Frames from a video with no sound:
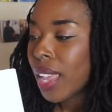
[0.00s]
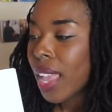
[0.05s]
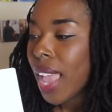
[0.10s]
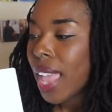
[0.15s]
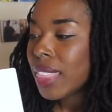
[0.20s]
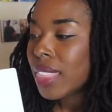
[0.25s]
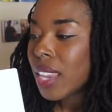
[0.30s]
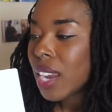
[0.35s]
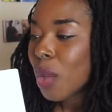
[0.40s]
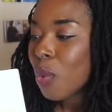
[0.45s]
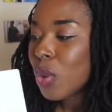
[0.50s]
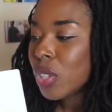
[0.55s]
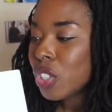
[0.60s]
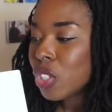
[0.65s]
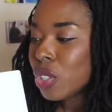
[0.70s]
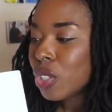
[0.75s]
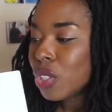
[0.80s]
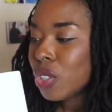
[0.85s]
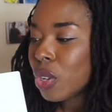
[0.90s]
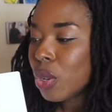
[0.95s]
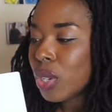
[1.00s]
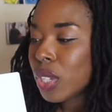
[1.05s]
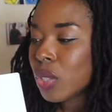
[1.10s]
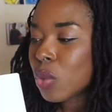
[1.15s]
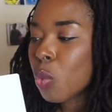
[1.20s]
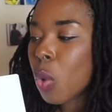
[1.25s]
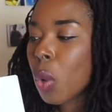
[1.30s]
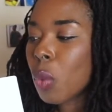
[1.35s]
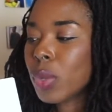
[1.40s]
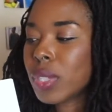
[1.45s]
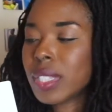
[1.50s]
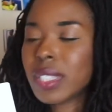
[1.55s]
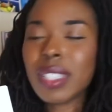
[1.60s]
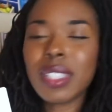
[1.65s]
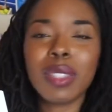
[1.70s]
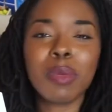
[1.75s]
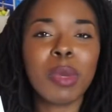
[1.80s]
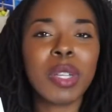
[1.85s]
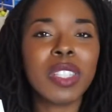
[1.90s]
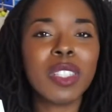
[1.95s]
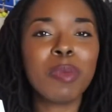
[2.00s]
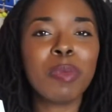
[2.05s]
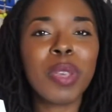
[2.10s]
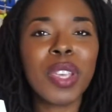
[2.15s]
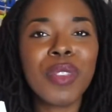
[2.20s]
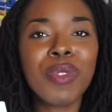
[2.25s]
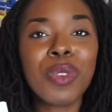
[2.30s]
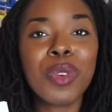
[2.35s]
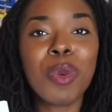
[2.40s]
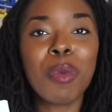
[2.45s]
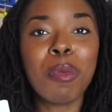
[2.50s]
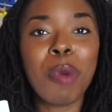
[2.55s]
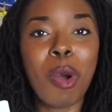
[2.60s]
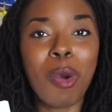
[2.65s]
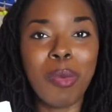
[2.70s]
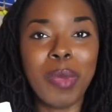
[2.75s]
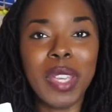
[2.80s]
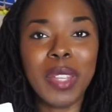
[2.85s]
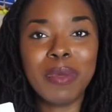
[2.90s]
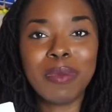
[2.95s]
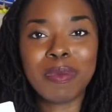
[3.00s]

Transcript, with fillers: And then I want you to notice what was this month's pivotal moment?